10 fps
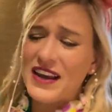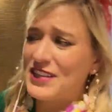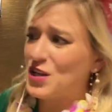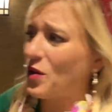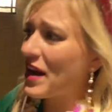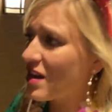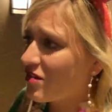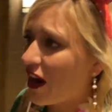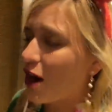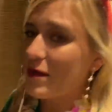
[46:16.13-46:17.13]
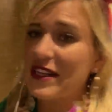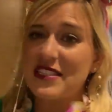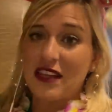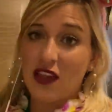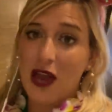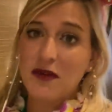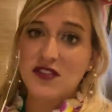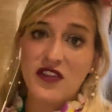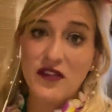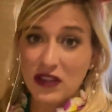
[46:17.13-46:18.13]
It's a great environment. It's a lot of people's
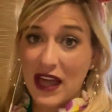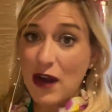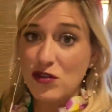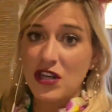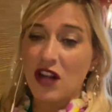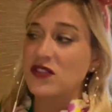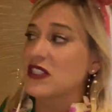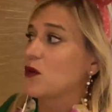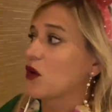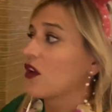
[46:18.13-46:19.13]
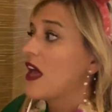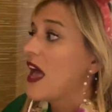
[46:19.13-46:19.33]
favorite lounge in all of Disney World.